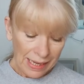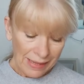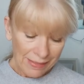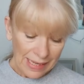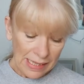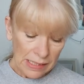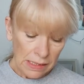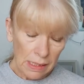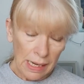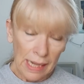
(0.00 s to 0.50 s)

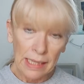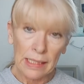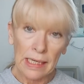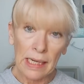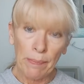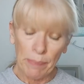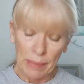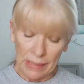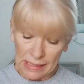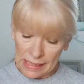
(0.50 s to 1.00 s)
This lady
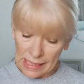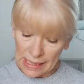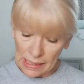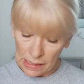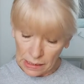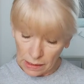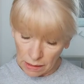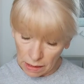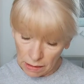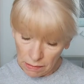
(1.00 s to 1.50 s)
in
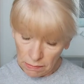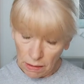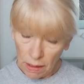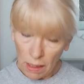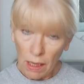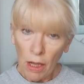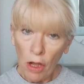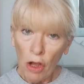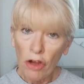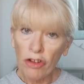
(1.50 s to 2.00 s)
particular,
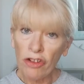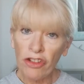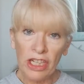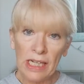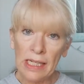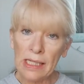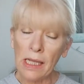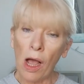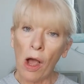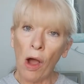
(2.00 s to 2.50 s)

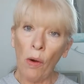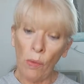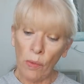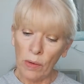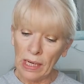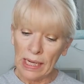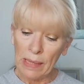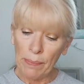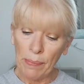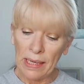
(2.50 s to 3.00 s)
she's
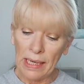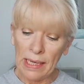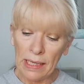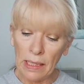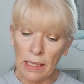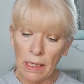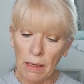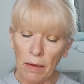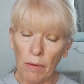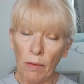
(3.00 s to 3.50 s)
only
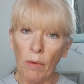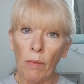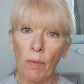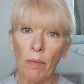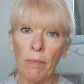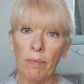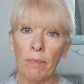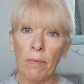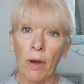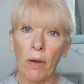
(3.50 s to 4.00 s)
been
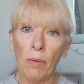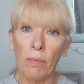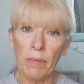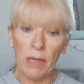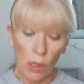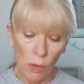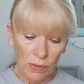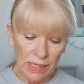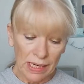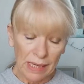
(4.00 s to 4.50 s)

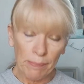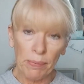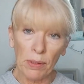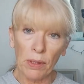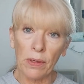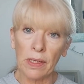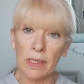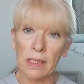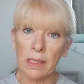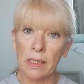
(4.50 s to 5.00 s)
uploading
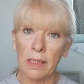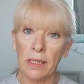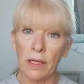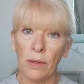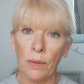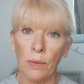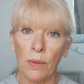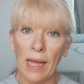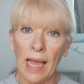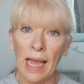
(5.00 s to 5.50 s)
books
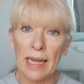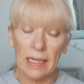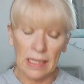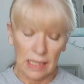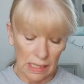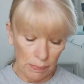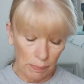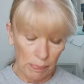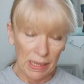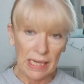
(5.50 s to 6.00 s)
to
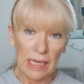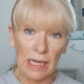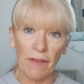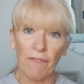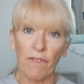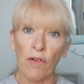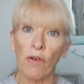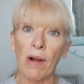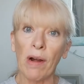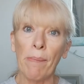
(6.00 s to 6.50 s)

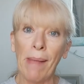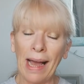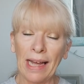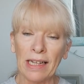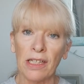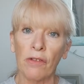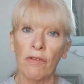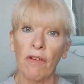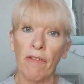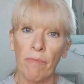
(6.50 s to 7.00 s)
KDP for a
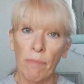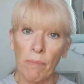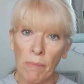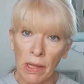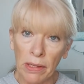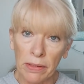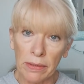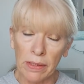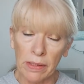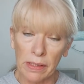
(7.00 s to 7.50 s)
matter of
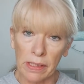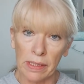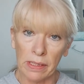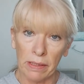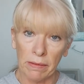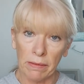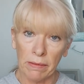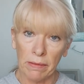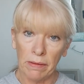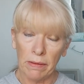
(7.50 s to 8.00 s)
months,
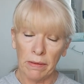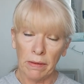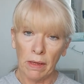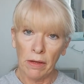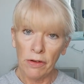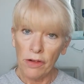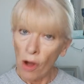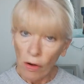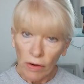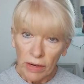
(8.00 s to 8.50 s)

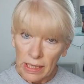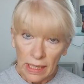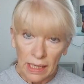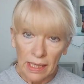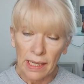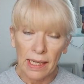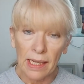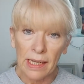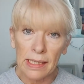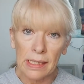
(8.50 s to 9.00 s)
not
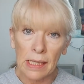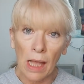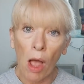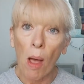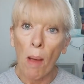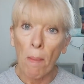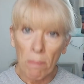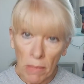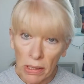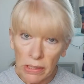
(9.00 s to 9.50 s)
years,
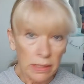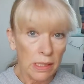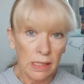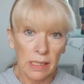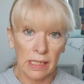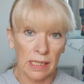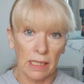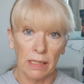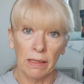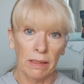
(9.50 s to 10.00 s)

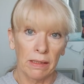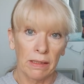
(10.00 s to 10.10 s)
months.